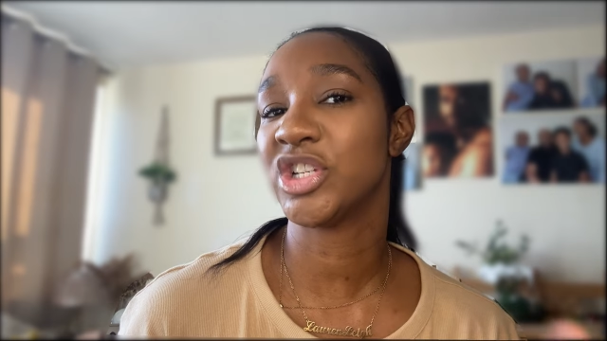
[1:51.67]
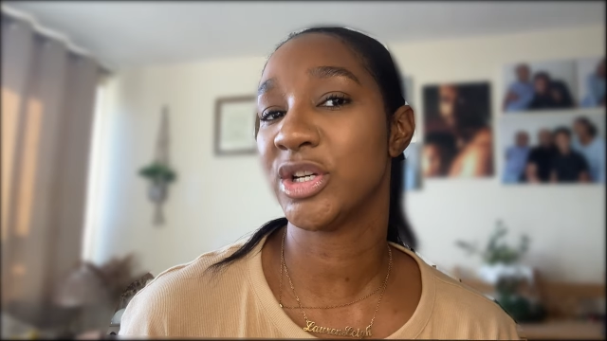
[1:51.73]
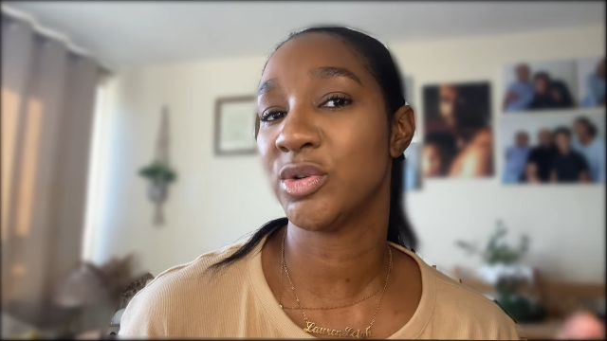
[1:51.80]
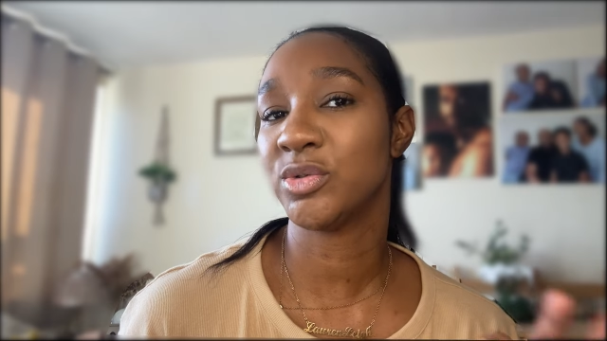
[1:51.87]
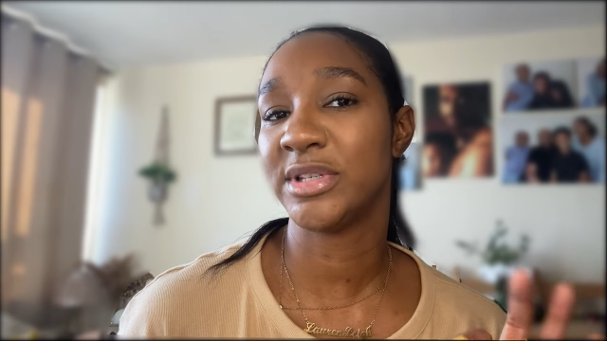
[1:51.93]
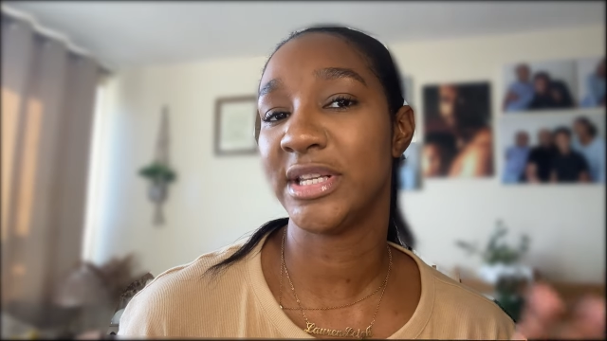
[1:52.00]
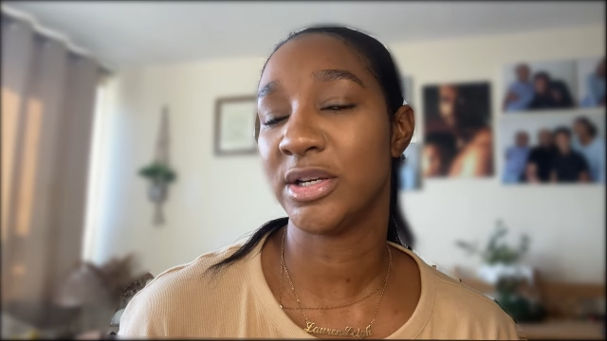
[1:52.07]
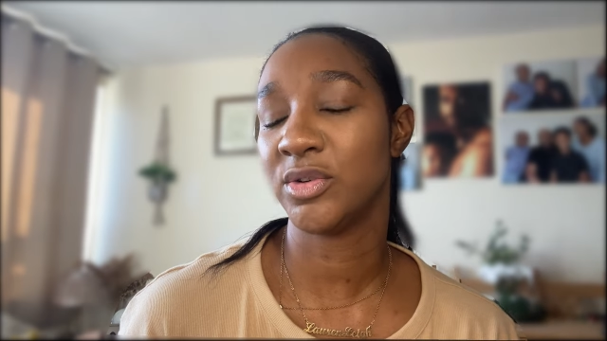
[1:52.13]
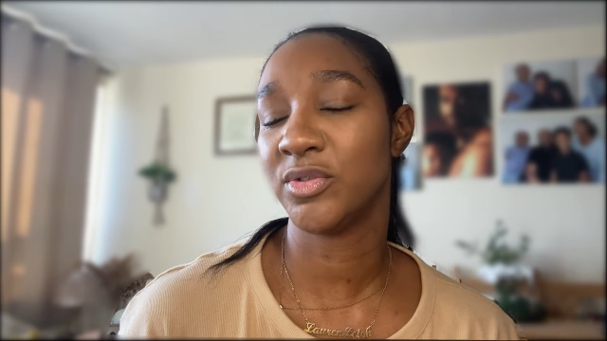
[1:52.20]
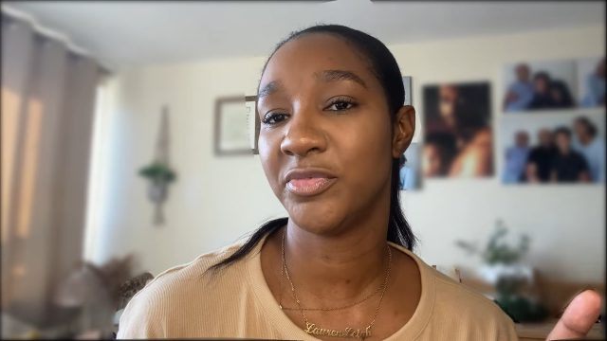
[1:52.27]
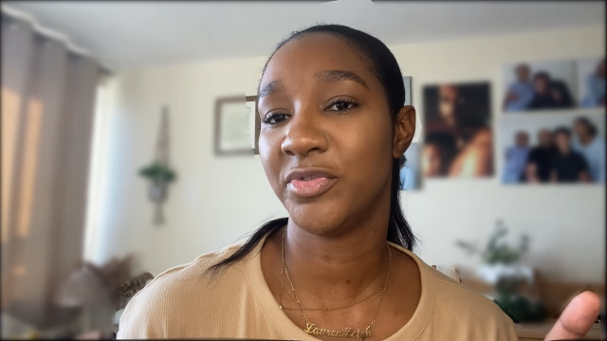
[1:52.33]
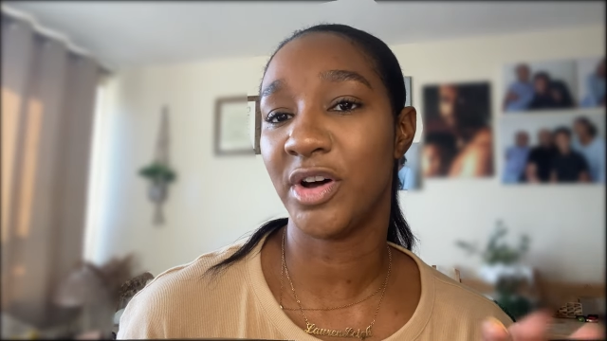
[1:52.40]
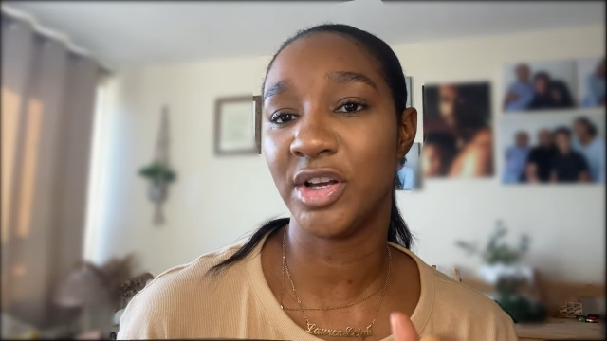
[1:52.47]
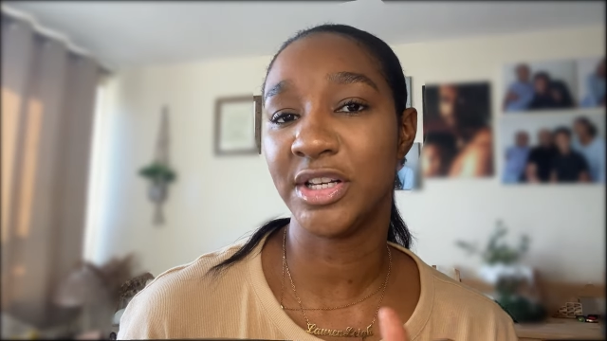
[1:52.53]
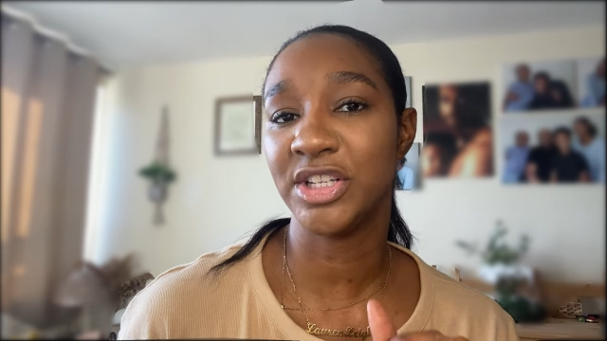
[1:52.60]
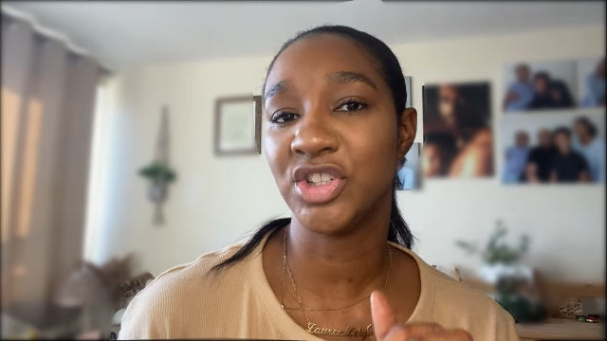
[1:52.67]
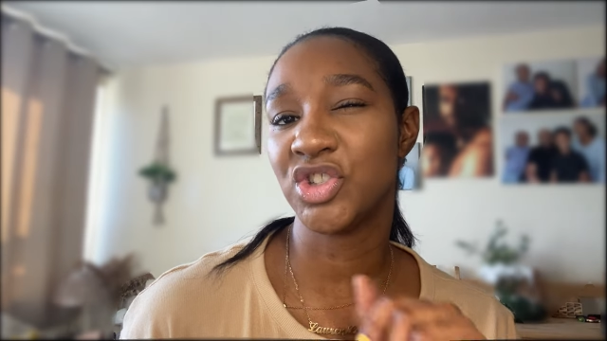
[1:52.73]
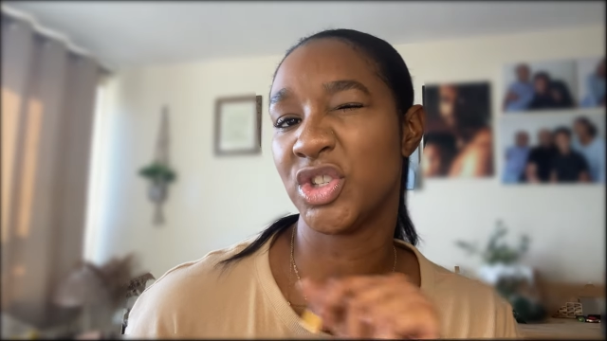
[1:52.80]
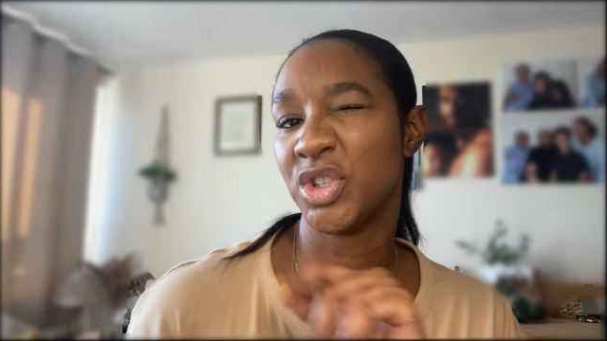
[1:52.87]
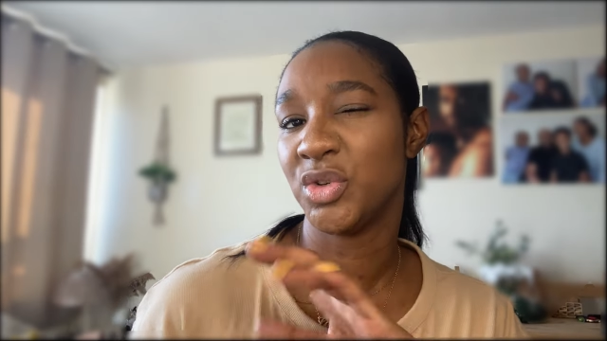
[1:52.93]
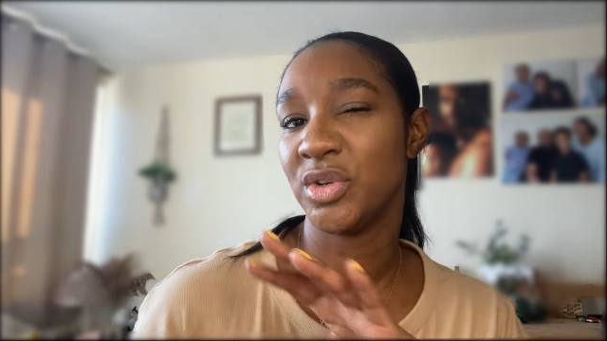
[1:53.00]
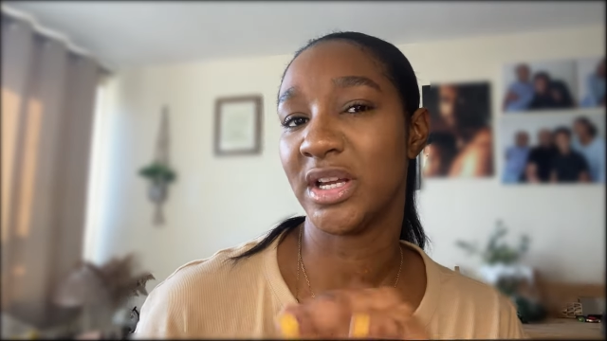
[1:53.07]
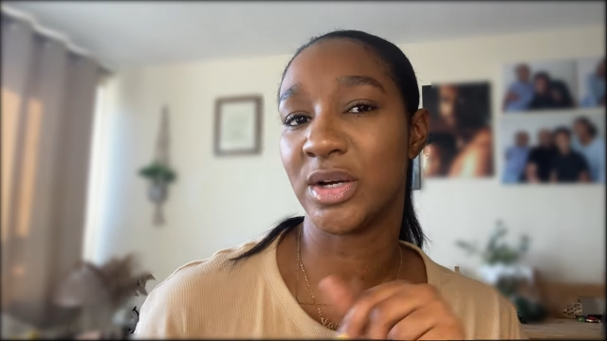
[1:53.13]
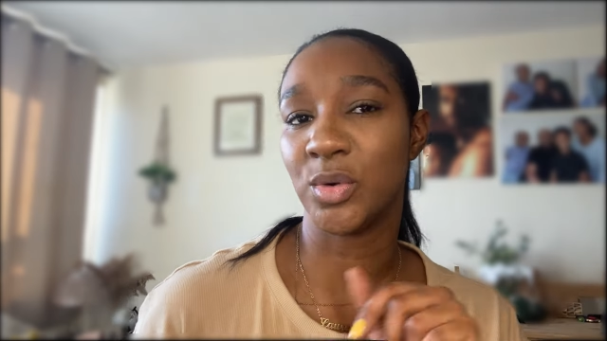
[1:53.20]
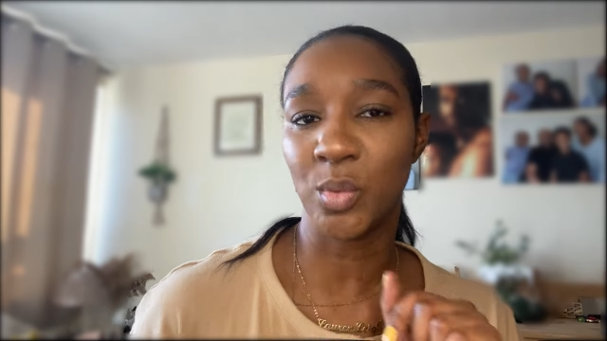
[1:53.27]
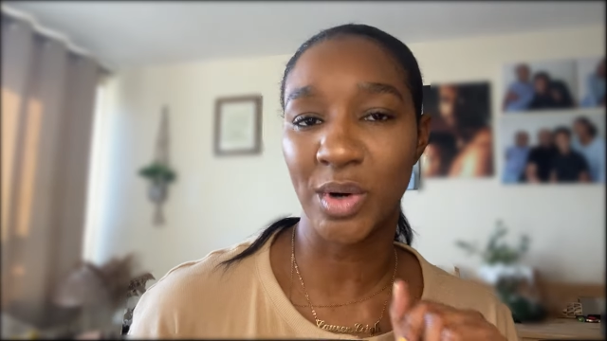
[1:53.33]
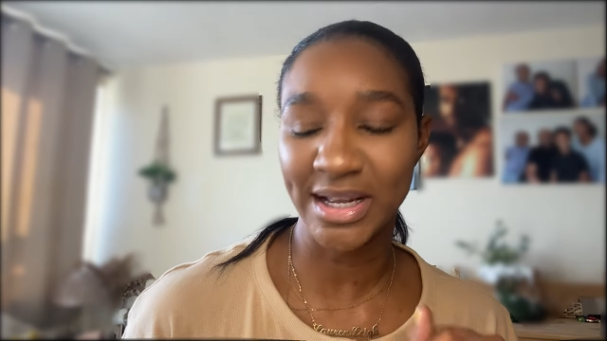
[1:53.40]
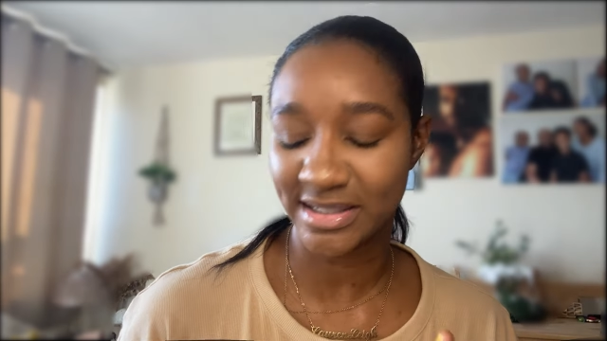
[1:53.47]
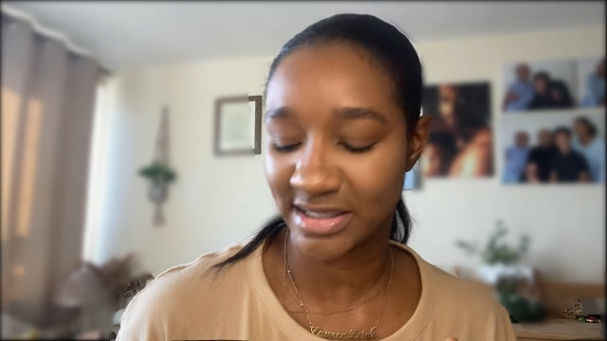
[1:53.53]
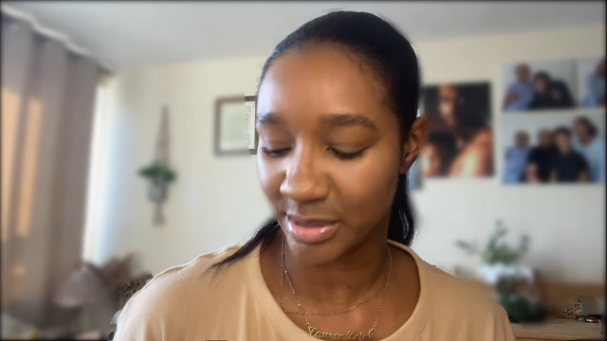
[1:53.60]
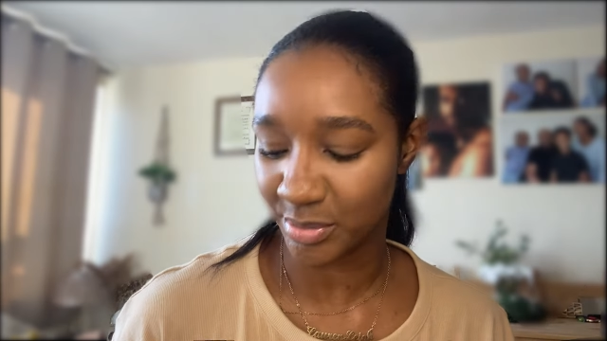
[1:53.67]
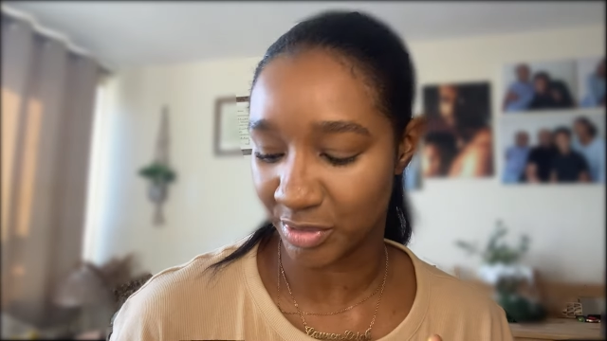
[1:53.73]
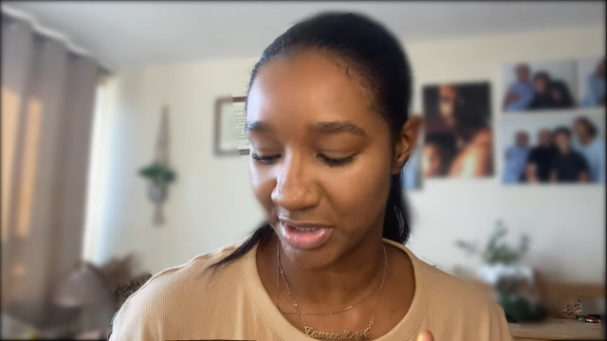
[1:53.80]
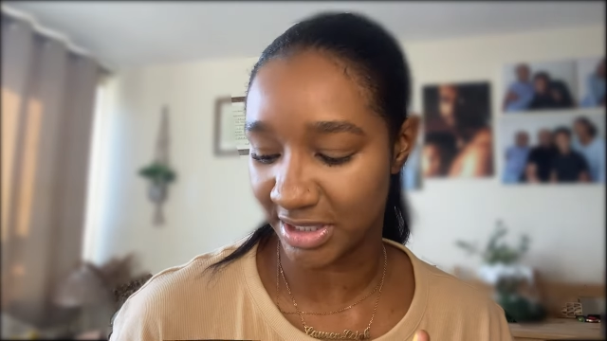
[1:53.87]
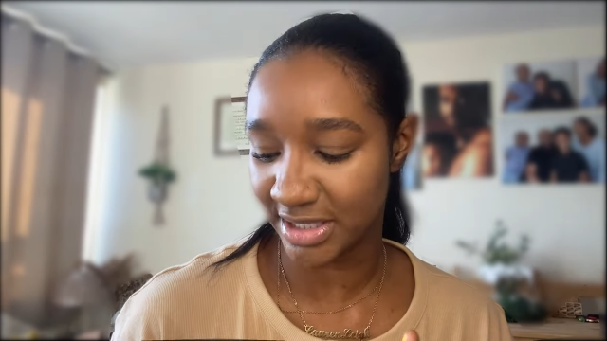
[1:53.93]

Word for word: gel nail varnish to do like a white tip on